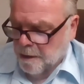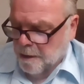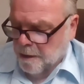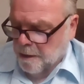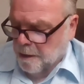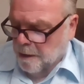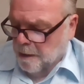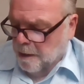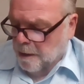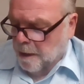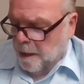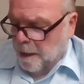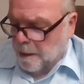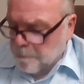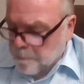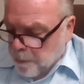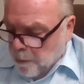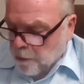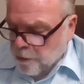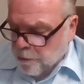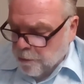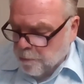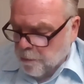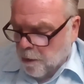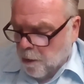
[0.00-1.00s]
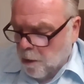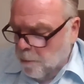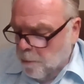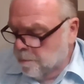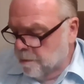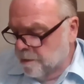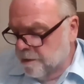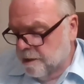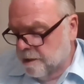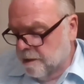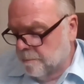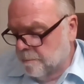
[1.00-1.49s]
And both were open
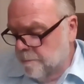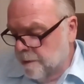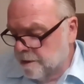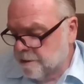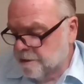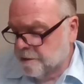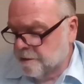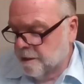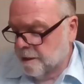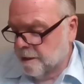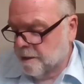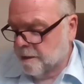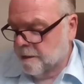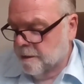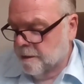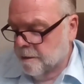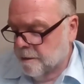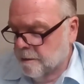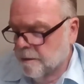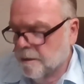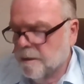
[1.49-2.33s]
to the mystic